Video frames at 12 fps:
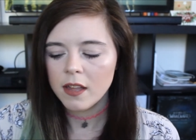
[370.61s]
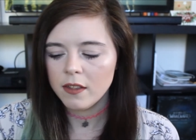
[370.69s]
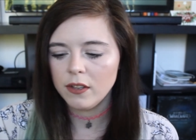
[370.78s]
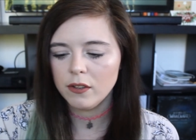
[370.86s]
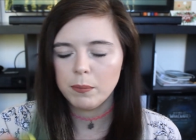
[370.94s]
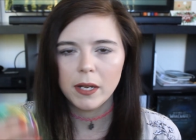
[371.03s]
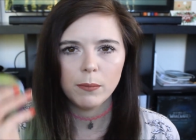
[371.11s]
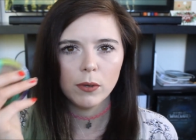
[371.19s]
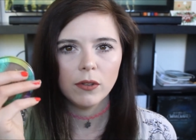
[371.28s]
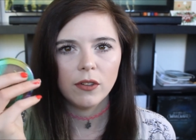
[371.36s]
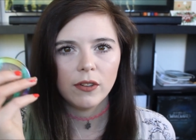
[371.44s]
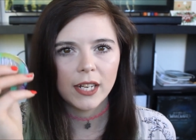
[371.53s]
This Butter
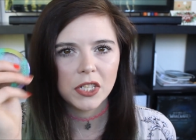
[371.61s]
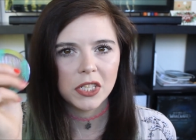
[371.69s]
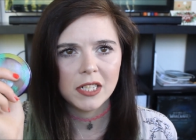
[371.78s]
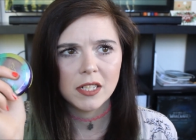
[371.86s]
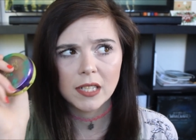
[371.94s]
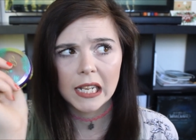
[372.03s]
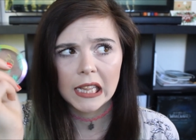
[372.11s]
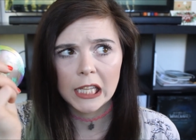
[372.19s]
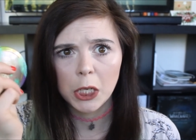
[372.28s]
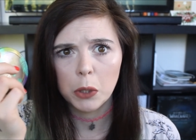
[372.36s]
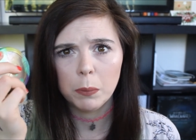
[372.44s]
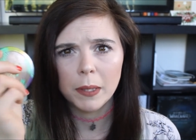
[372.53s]
Bronzer is actually just a
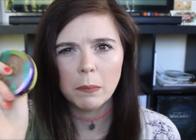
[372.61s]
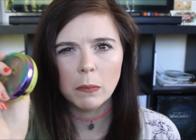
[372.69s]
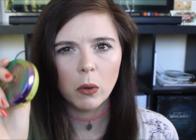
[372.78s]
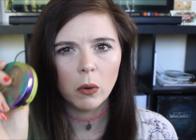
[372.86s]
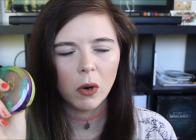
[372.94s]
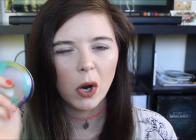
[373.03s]
little bit more